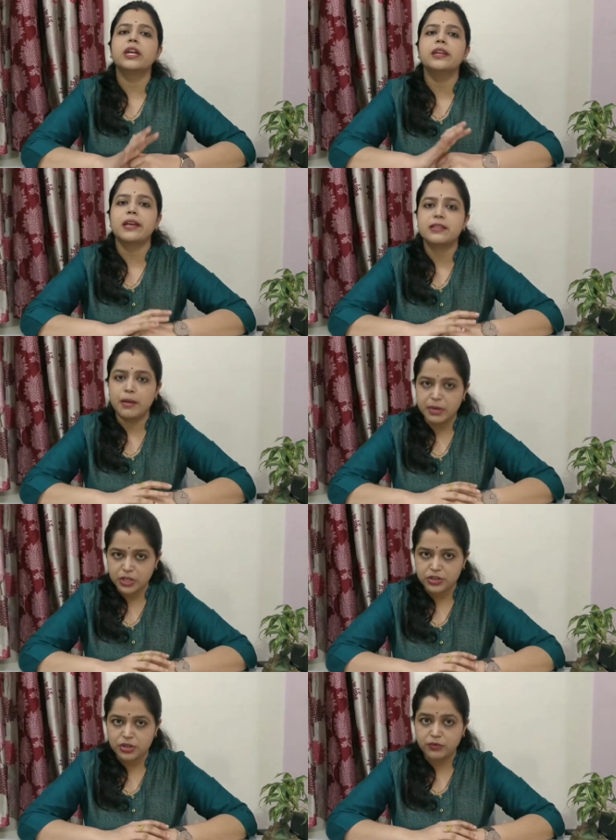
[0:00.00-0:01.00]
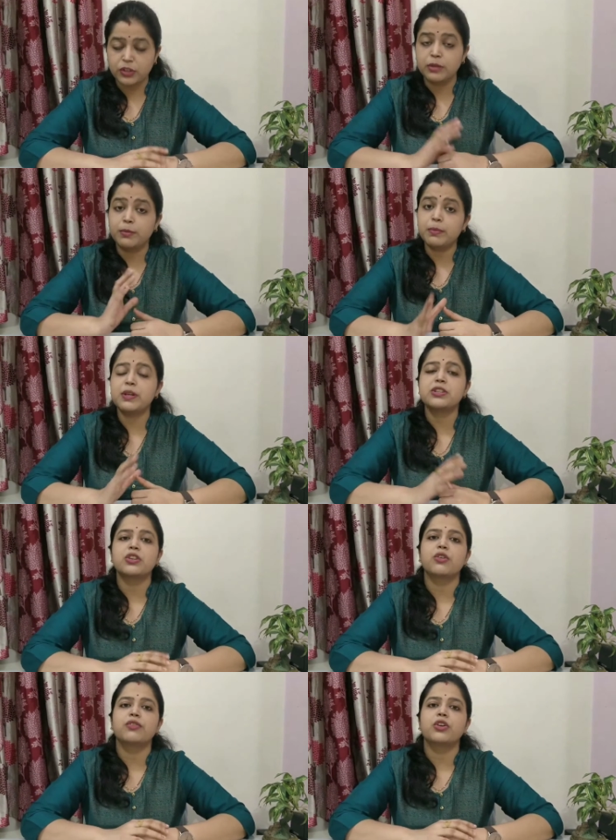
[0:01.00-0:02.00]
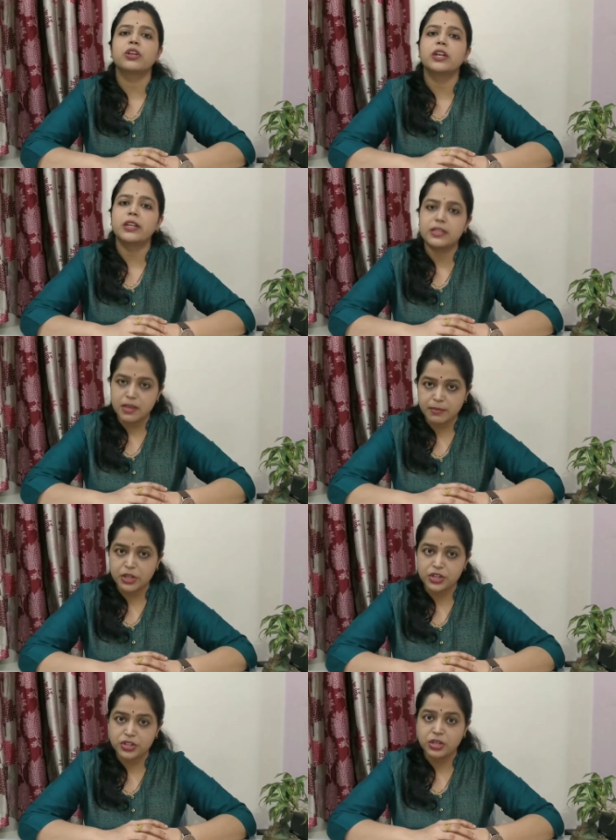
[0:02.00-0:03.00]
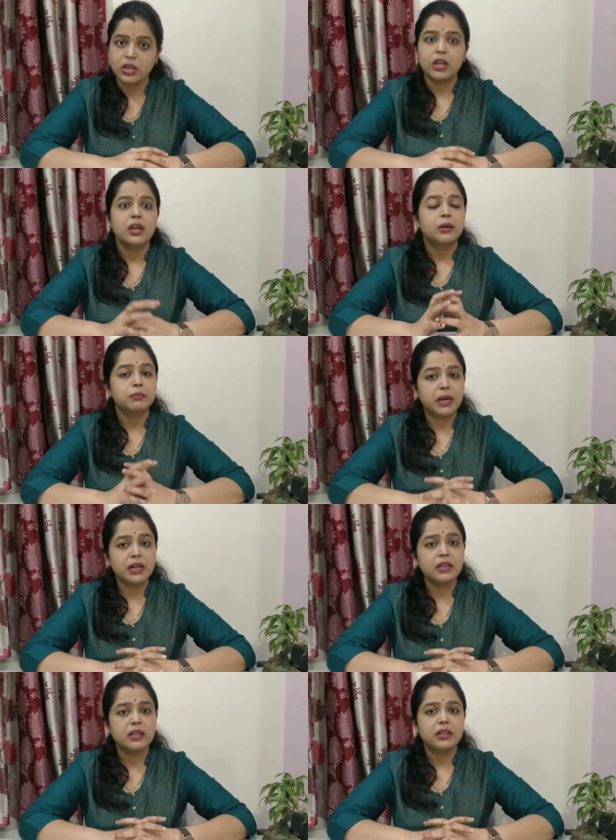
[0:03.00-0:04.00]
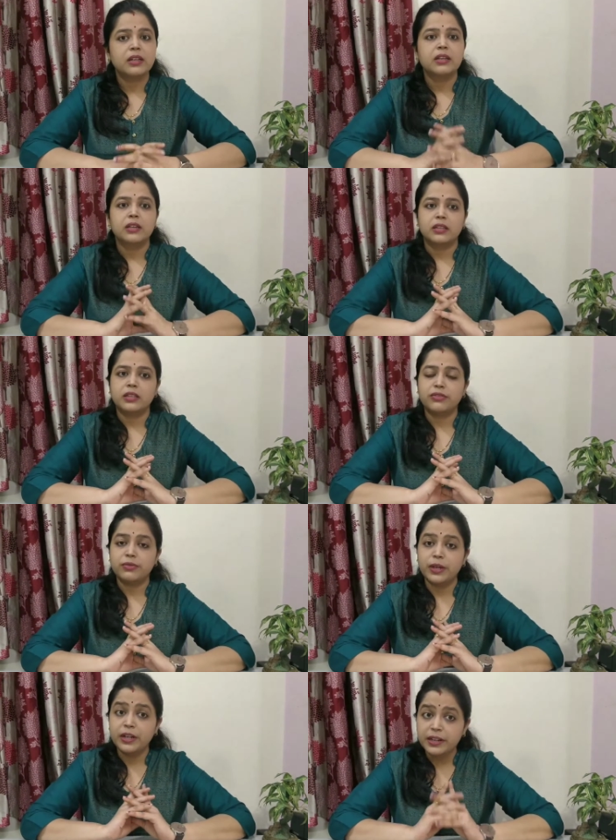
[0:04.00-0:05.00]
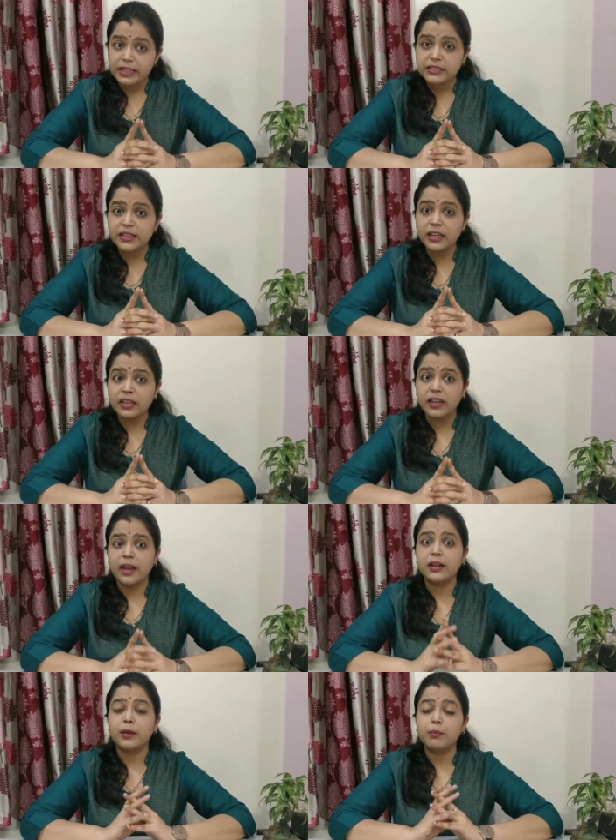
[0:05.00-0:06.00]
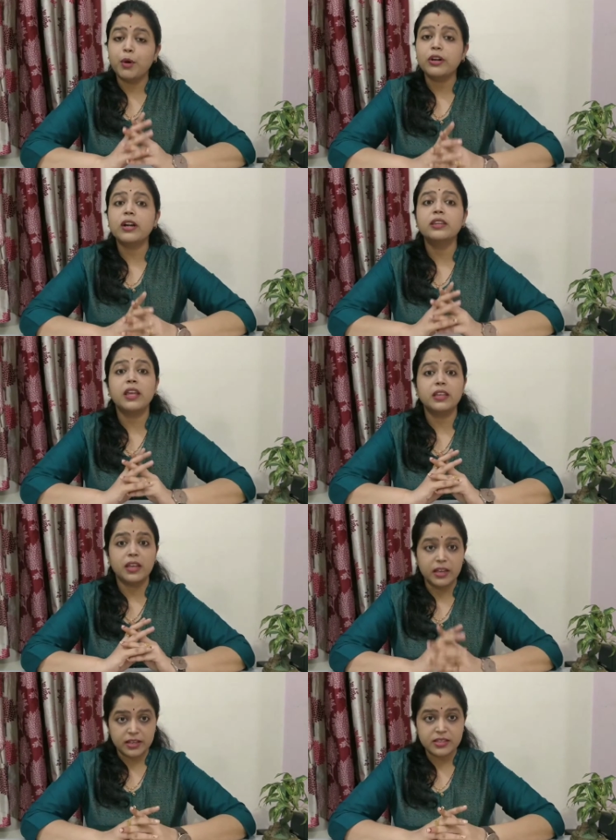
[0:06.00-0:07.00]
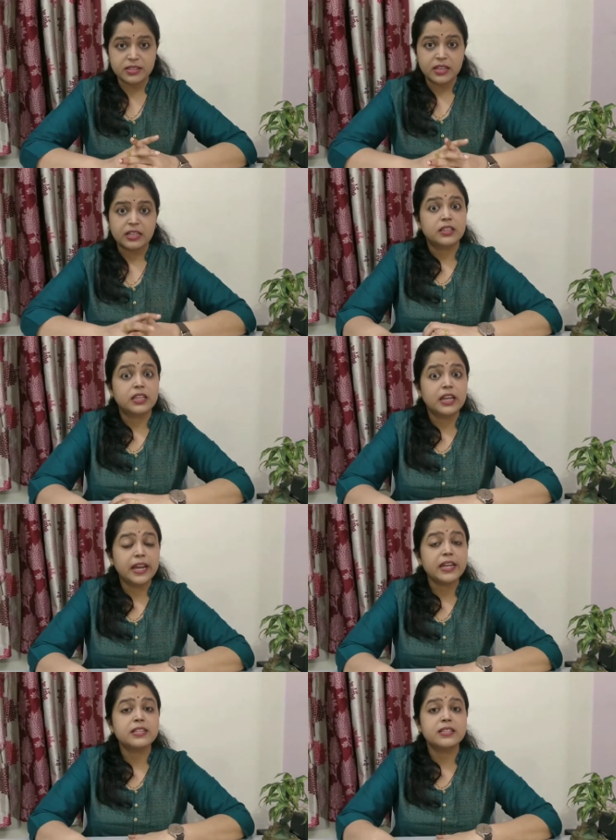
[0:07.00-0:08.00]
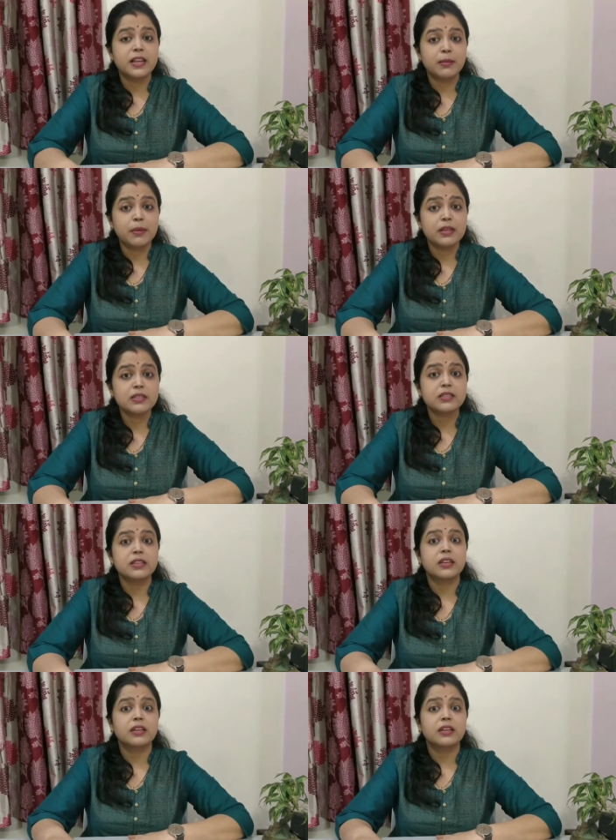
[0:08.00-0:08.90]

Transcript: GATE examination, for the preparation of your GATE examination. But the interesting and important thing is GATE syllabus